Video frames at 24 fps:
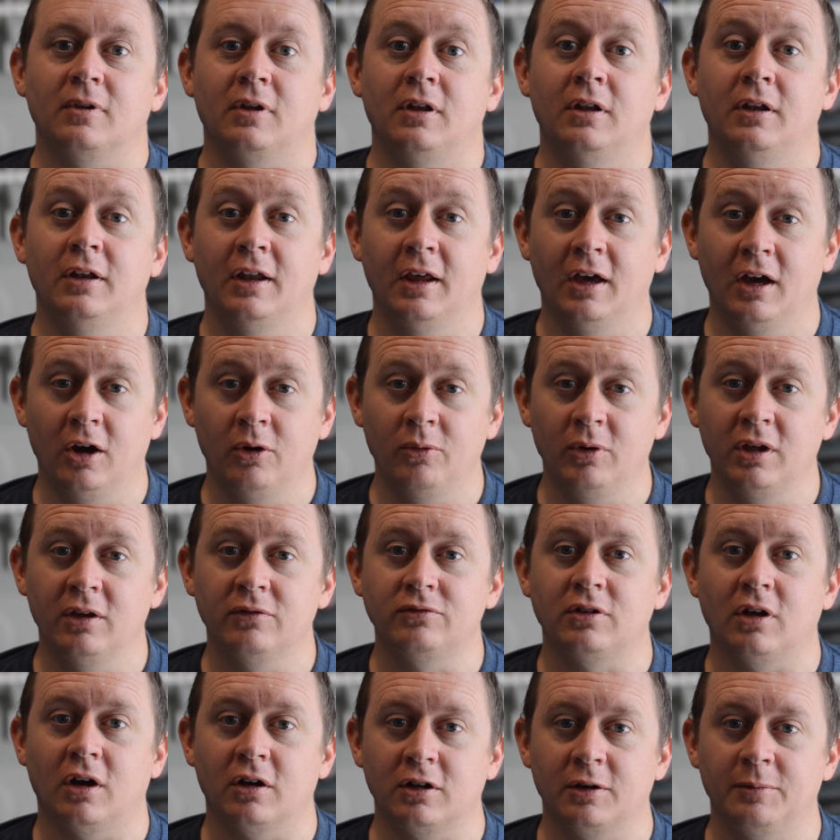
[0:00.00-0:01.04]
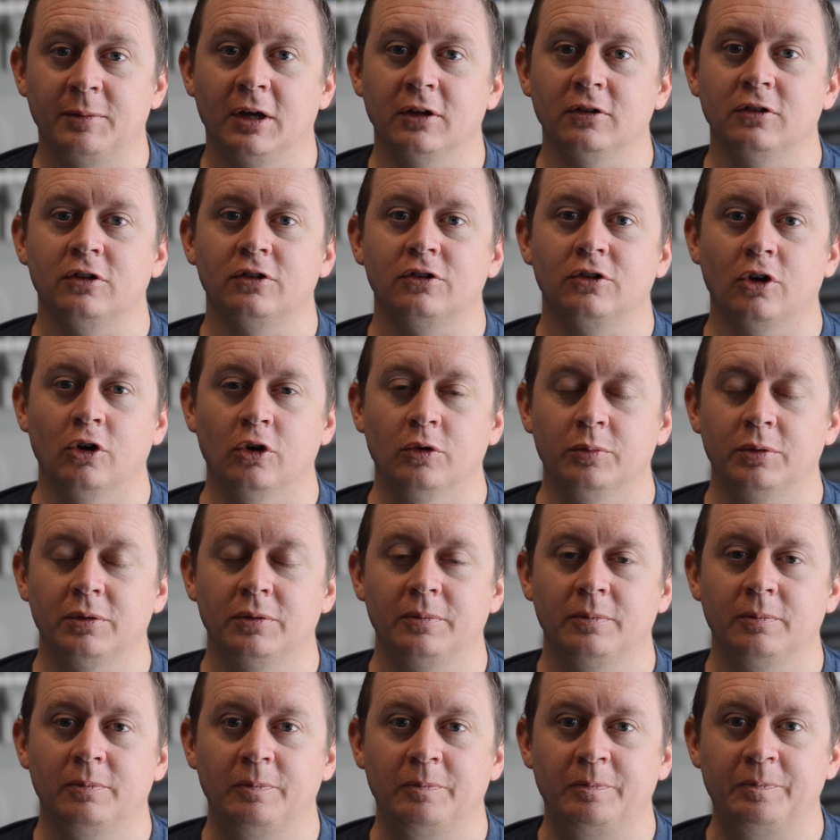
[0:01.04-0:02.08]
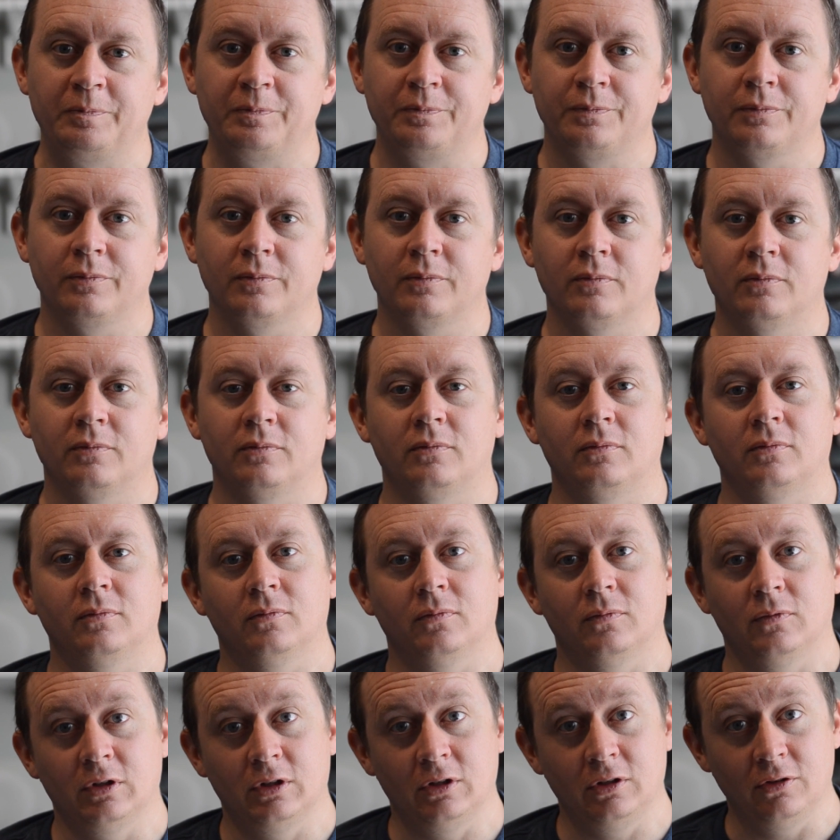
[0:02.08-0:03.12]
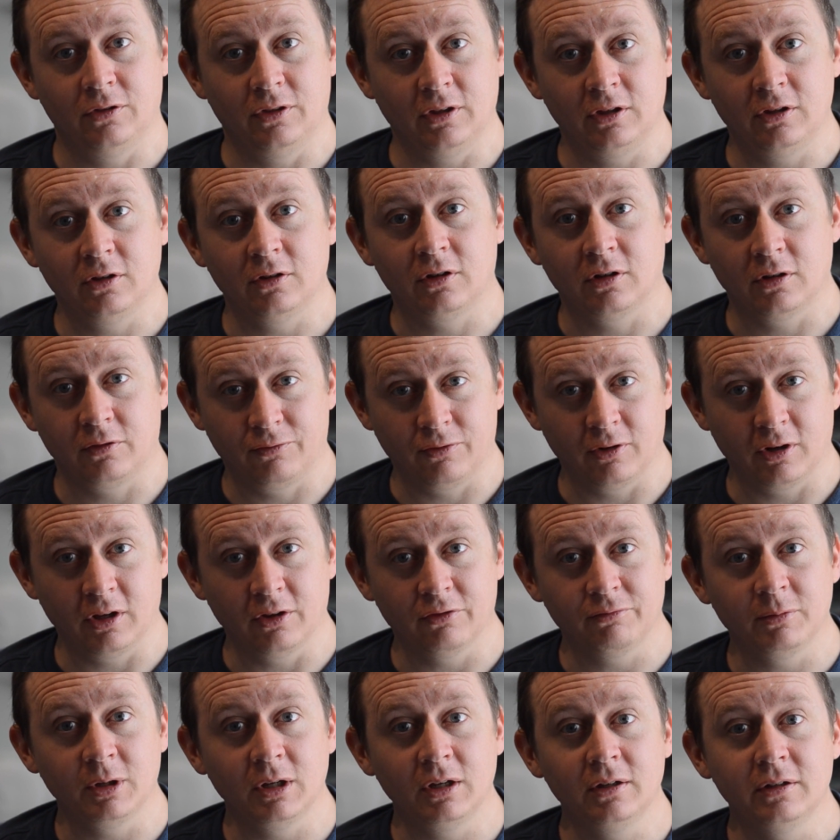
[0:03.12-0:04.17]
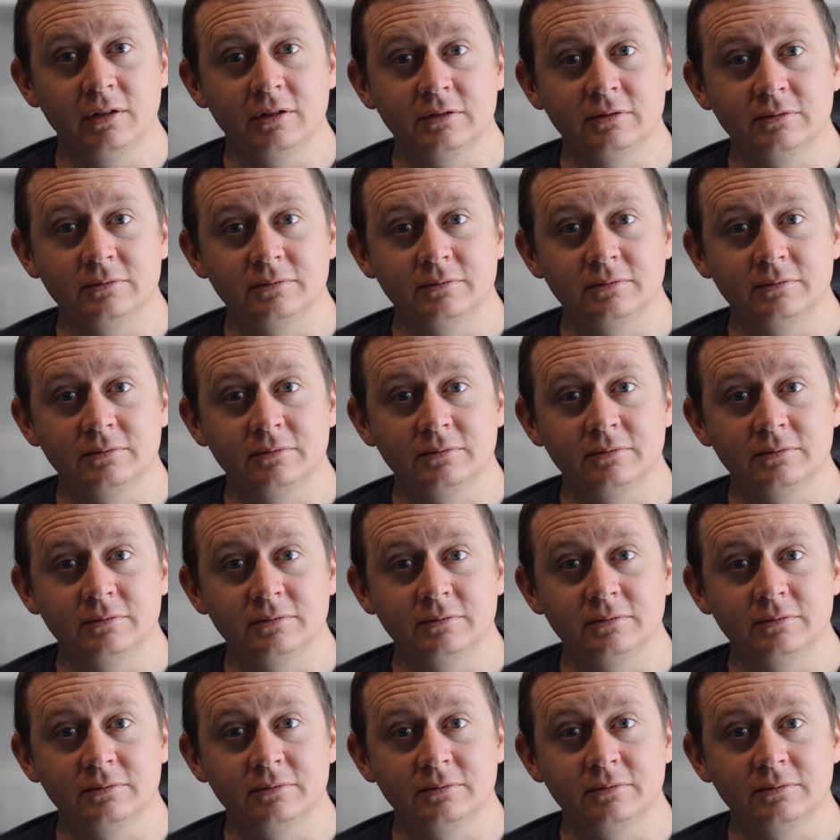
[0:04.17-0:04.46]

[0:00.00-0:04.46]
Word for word: now we have talked about scope. Do you think you could forgive me?